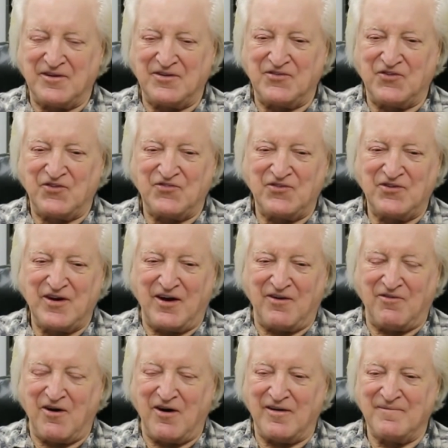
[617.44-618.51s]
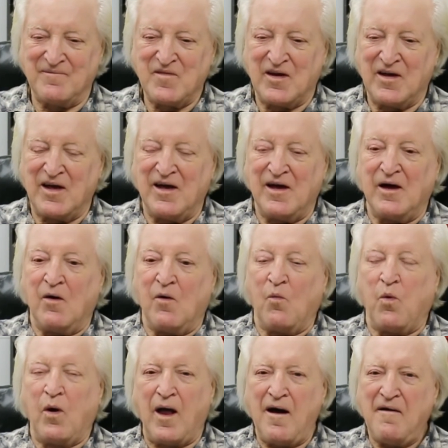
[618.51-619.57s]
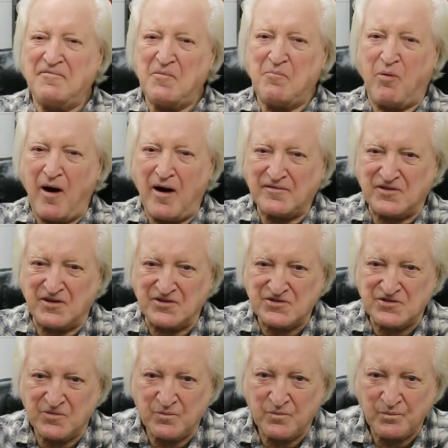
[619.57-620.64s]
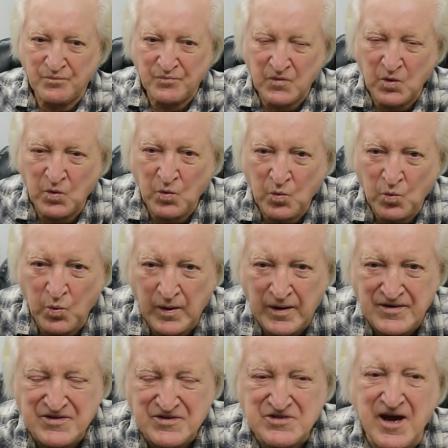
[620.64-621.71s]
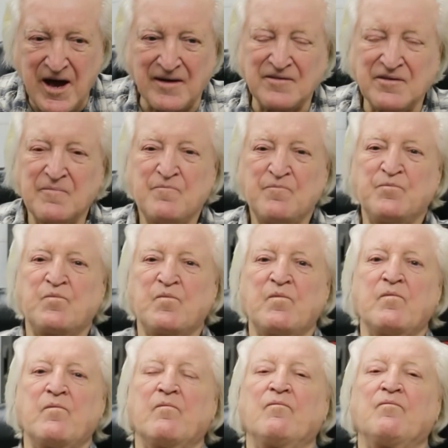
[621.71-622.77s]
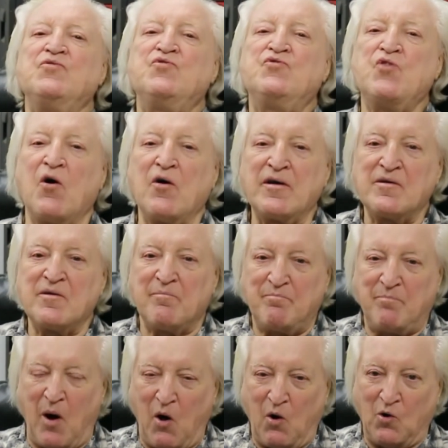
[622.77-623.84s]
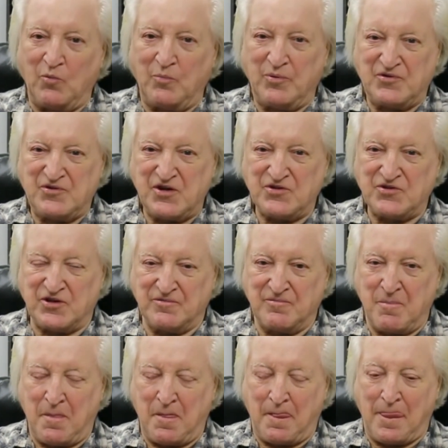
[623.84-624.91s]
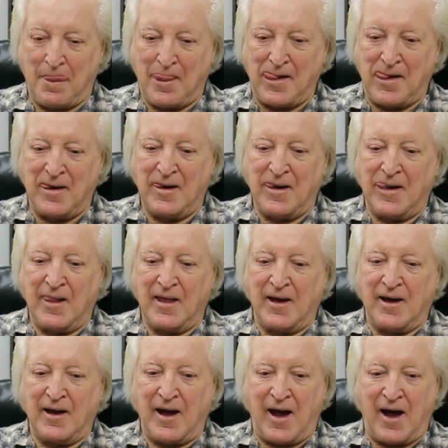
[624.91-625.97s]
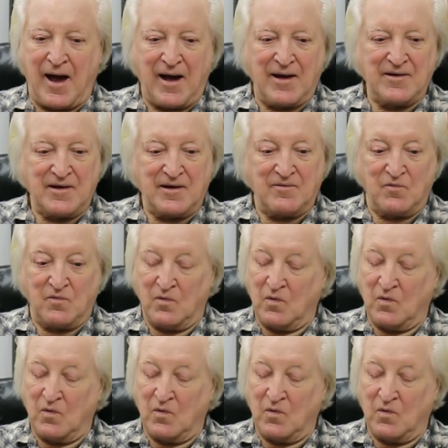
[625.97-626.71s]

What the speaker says: he says, yeah, right. Well, after practice, we'd set joint pole position. And